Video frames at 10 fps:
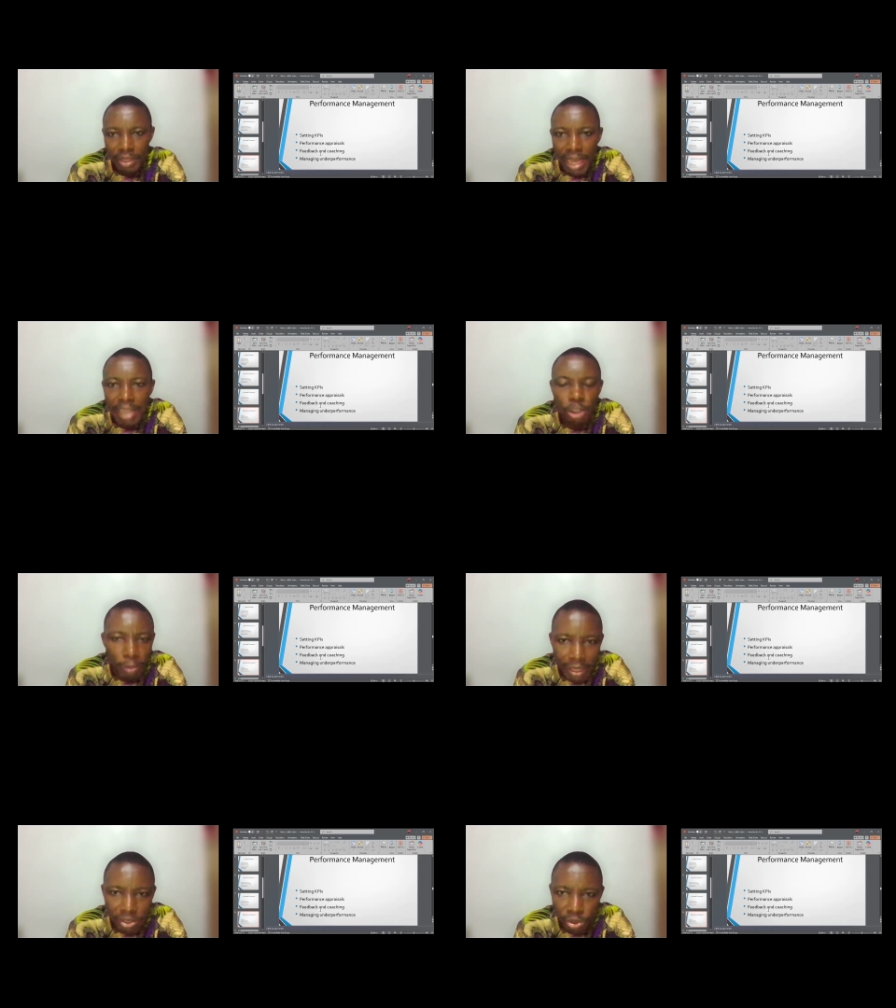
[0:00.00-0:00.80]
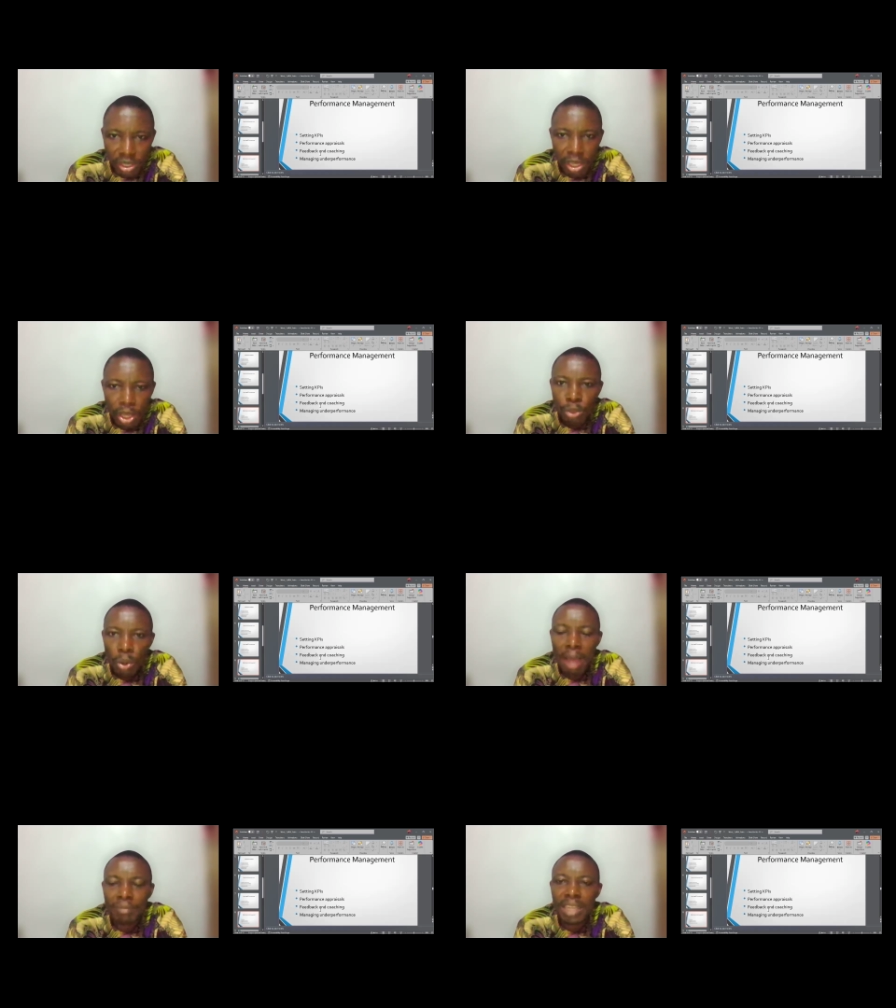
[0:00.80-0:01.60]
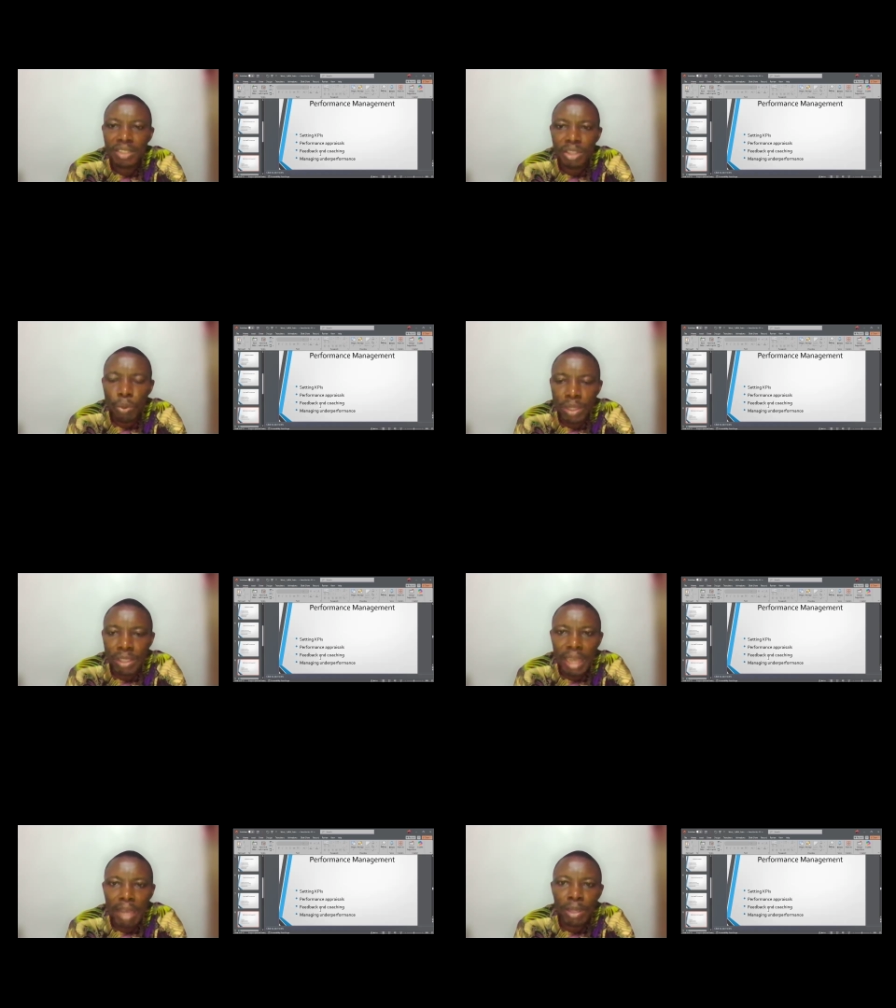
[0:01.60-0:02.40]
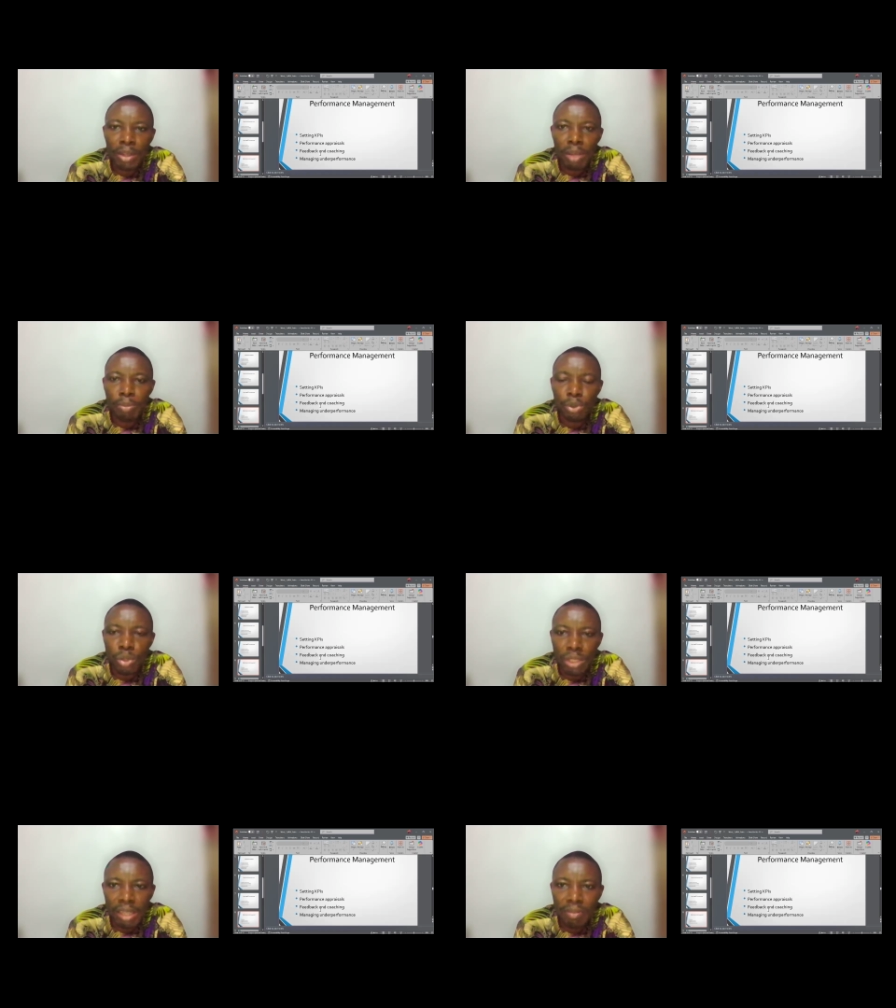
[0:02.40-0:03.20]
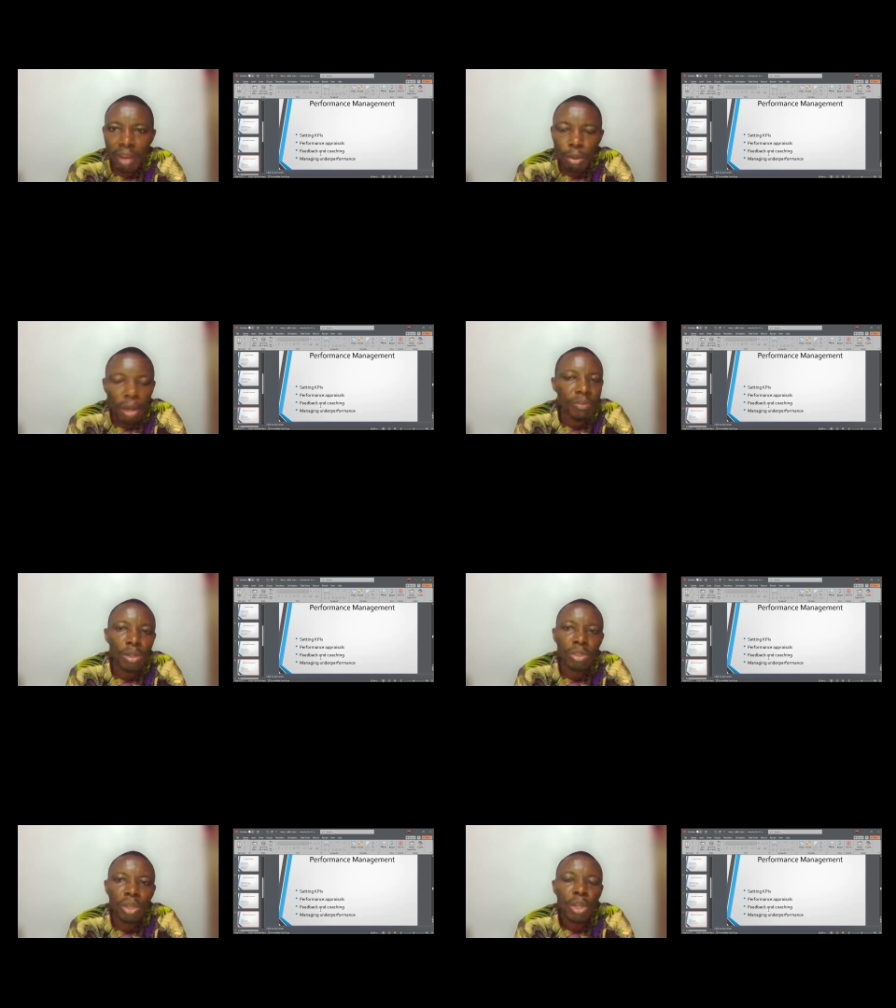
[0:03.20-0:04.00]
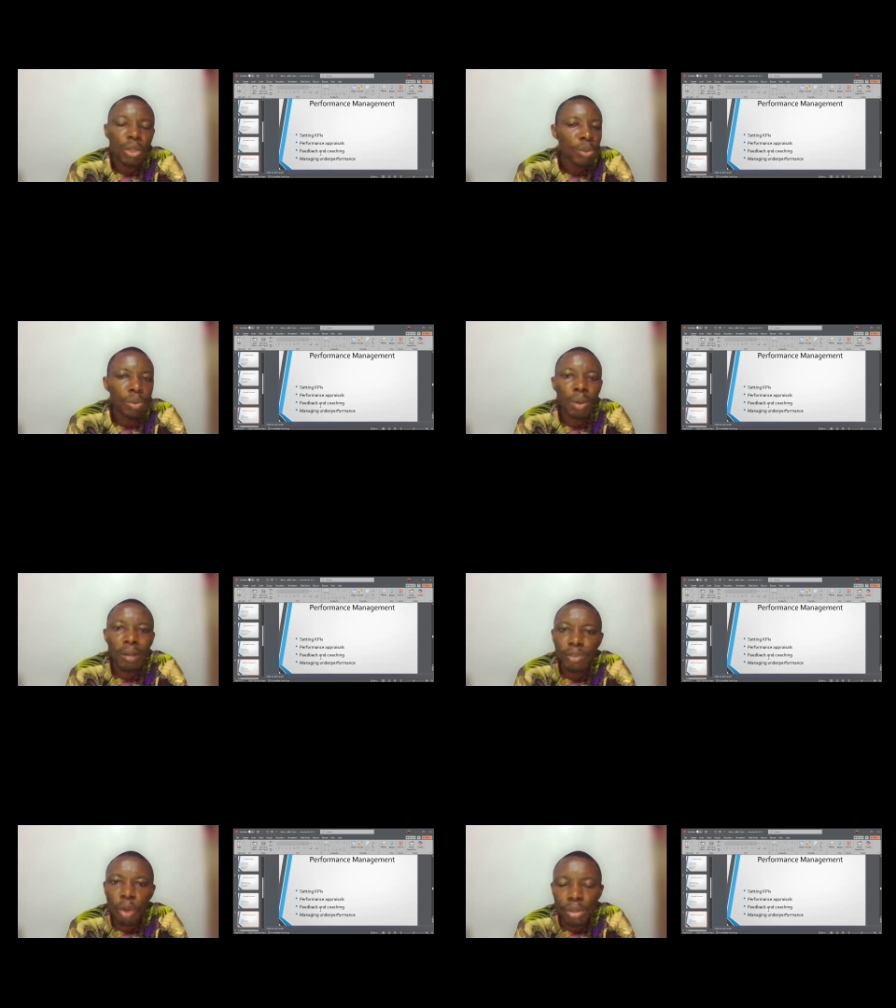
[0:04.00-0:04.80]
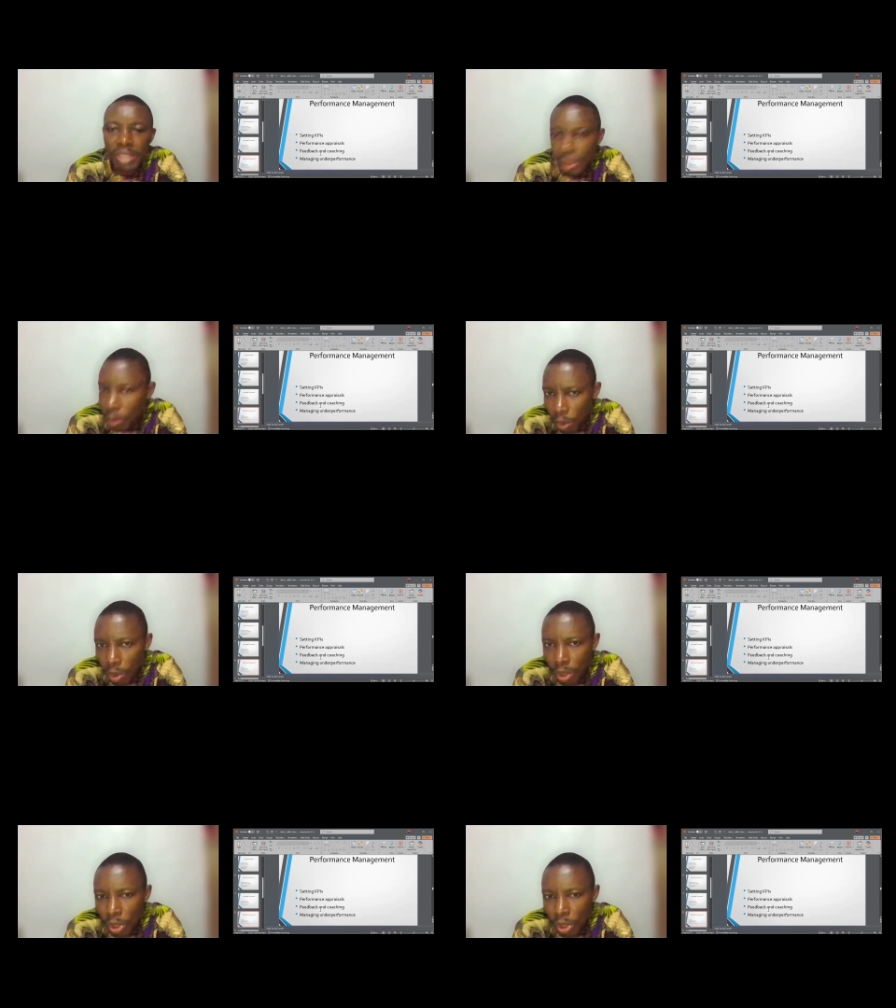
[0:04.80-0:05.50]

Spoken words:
That is your metrics. So after 3 weeks and you are not able to deliver, you have scored 0.